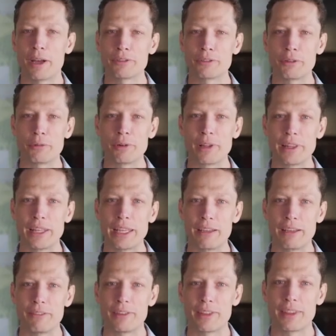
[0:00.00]
but also
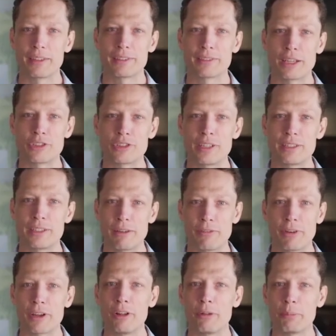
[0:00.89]
relieved that such a
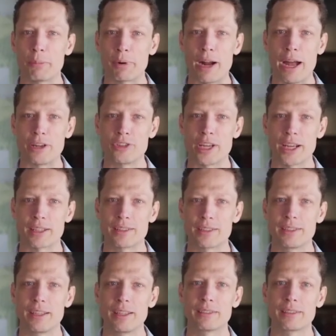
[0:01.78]
difficult
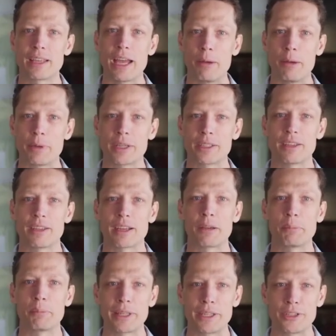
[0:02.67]
project is coming
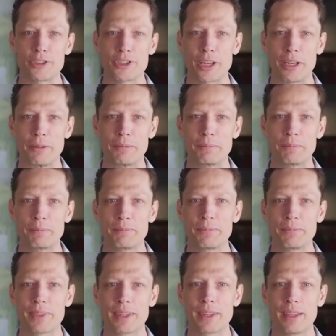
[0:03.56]
to completion.